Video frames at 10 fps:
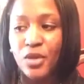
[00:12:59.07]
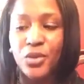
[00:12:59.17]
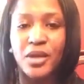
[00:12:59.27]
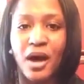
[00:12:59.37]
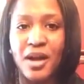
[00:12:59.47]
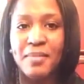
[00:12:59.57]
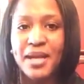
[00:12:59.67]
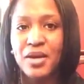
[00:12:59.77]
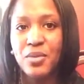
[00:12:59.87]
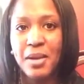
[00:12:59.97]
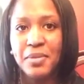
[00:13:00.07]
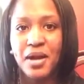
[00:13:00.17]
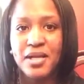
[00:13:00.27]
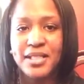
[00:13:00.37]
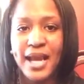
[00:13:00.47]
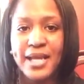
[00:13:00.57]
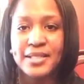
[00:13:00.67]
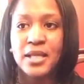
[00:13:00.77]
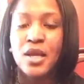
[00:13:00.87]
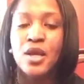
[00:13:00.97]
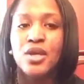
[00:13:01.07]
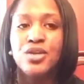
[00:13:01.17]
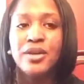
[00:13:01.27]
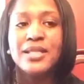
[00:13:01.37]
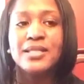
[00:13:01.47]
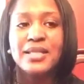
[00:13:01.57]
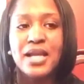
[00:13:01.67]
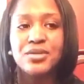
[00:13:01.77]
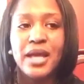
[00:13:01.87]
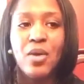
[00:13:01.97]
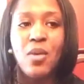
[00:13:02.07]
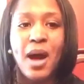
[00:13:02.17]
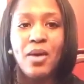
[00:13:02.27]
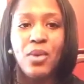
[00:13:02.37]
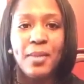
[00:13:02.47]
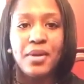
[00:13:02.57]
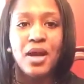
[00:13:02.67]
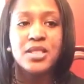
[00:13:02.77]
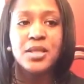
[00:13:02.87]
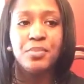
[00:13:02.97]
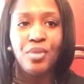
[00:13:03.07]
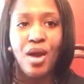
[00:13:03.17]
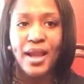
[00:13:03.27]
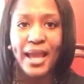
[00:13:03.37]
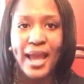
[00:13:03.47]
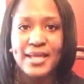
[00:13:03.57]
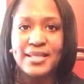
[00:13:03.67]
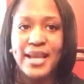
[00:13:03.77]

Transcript: With automated webinars, guys, you can schedule that webinar to broadcast